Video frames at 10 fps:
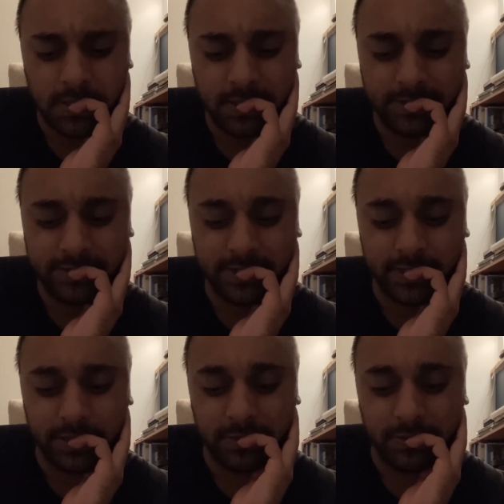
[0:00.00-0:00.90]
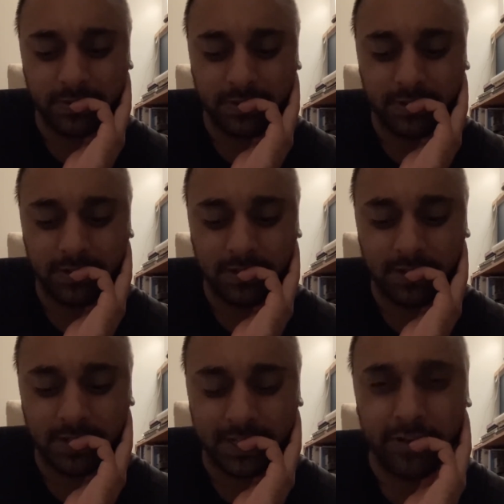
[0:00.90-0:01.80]
so
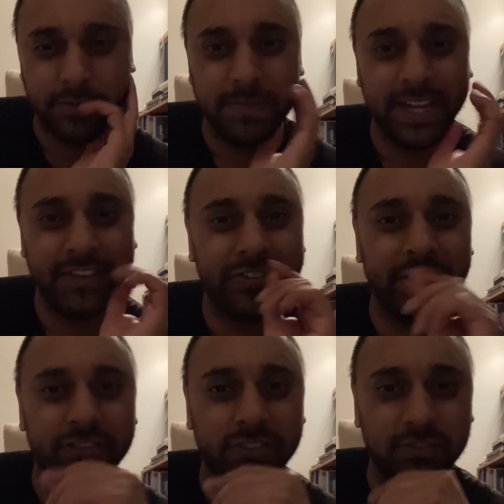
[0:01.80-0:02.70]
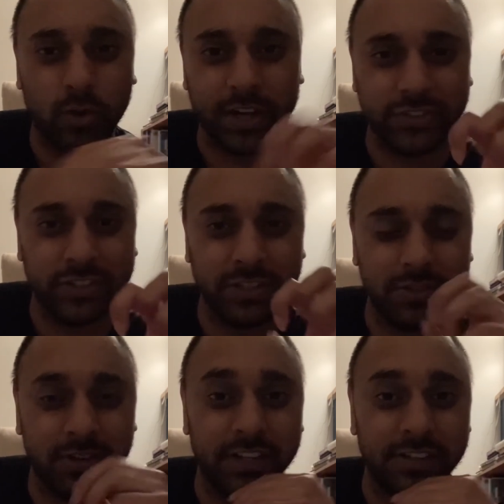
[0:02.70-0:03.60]
it kind of made sense of why she
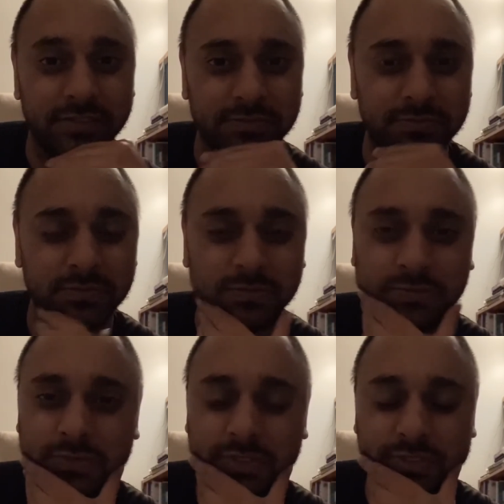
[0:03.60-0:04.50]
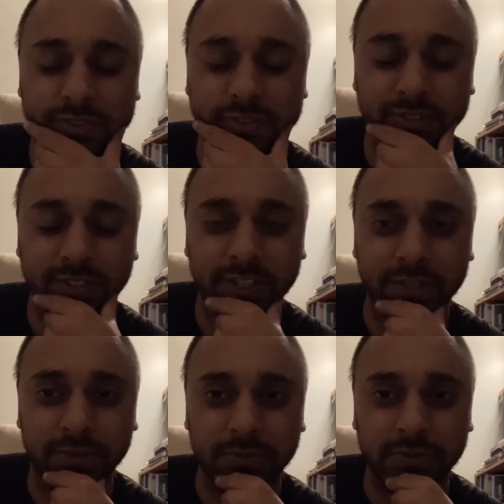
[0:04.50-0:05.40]
kind of was,
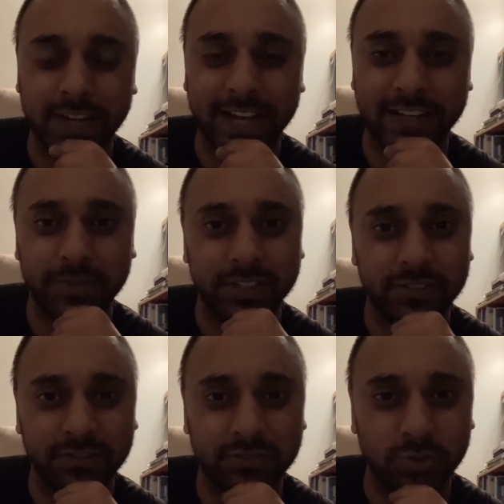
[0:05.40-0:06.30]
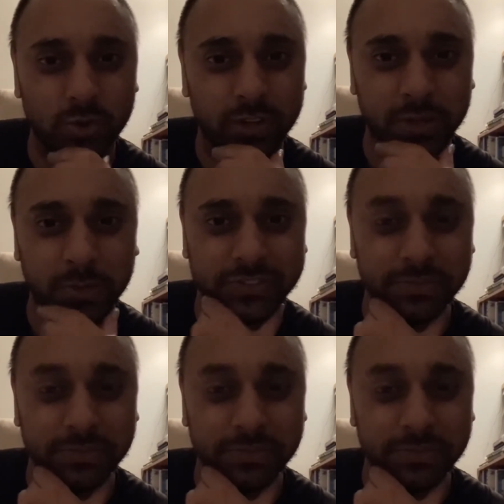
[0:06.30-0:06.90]
adamant of Laura. It wasn't